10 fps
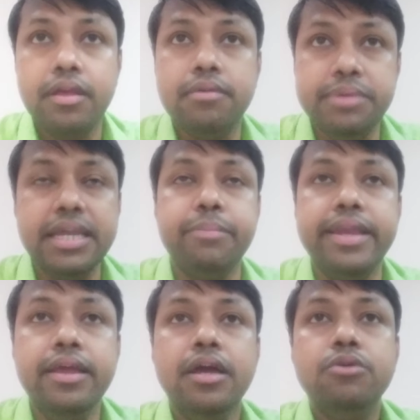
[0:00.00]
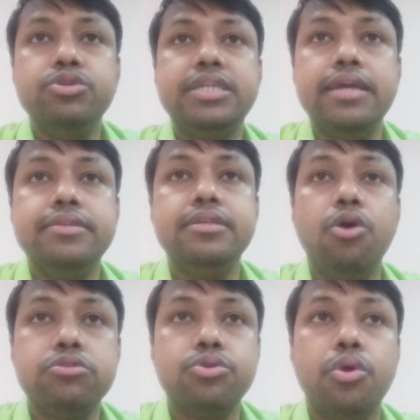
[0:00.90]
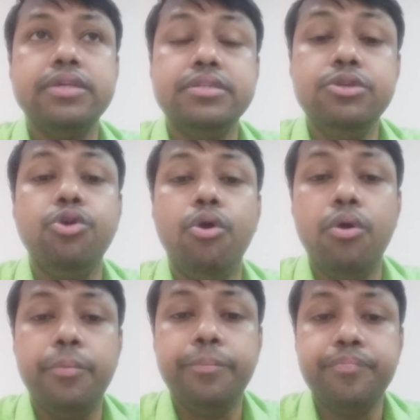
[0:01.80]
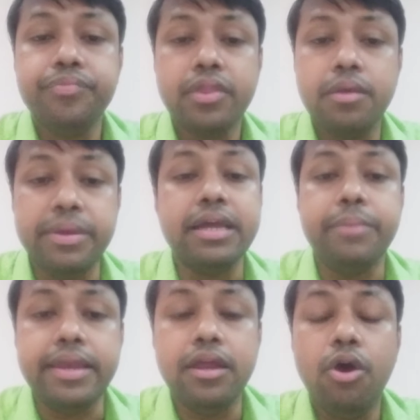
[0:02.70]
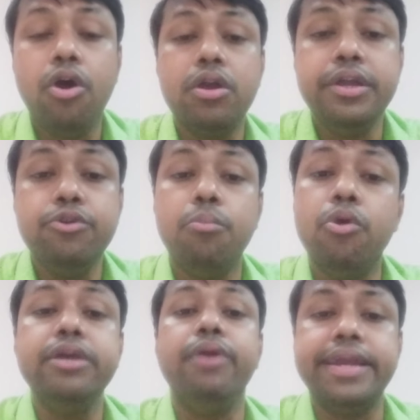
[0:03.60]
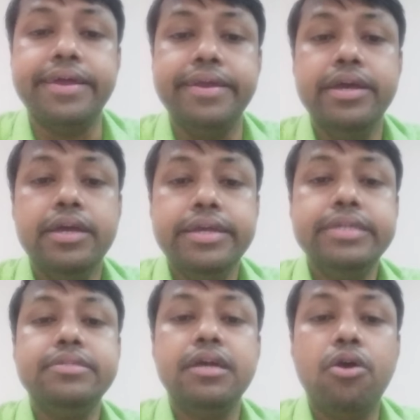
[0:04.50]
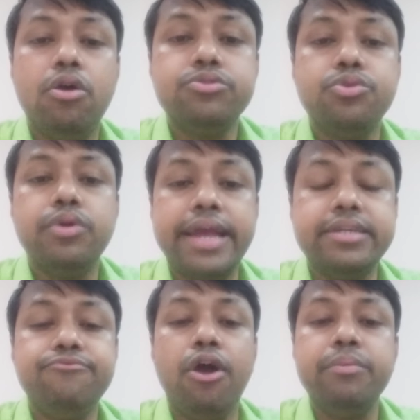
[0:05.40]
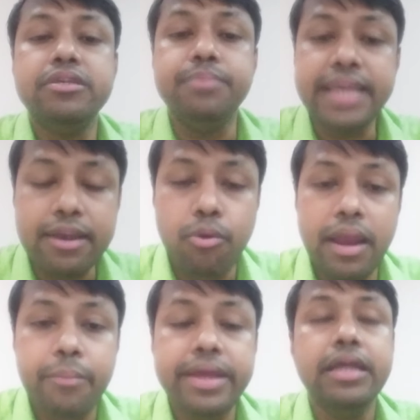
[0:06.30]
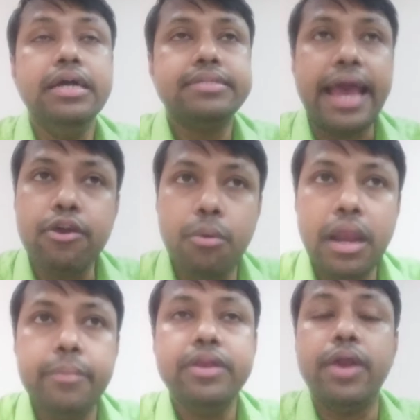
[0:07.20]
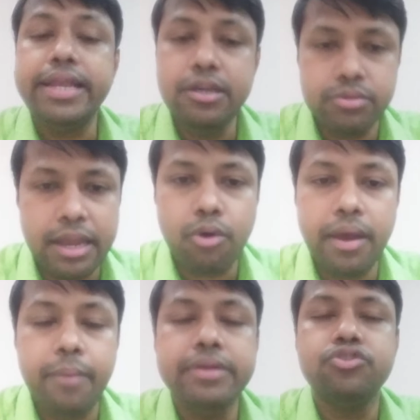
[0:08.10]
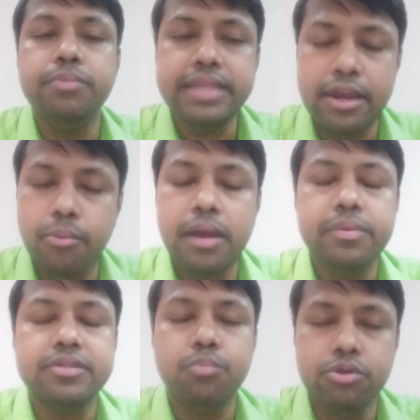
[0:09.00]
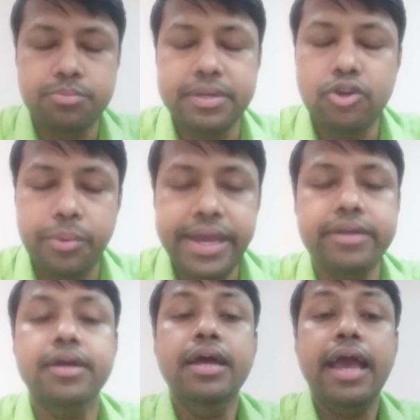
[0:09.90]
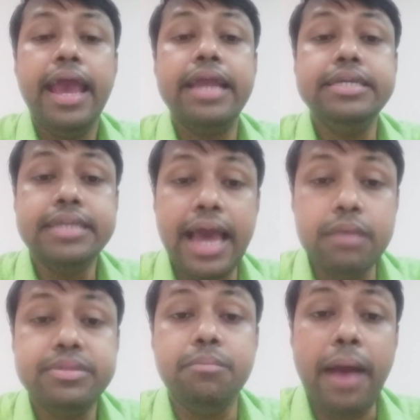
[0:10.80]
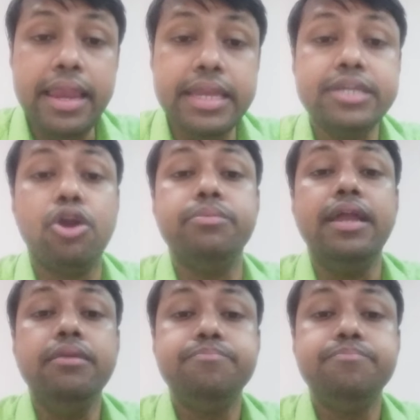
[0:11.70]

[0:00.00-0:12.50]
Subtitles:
vitamin, which is also known as neurovitamin or neuromodulator. It is also active form is methylcobalamin, cyanocobalamin or adenosylcobalamin. So methylcobalamin is most predominant, and it helps in myelination of the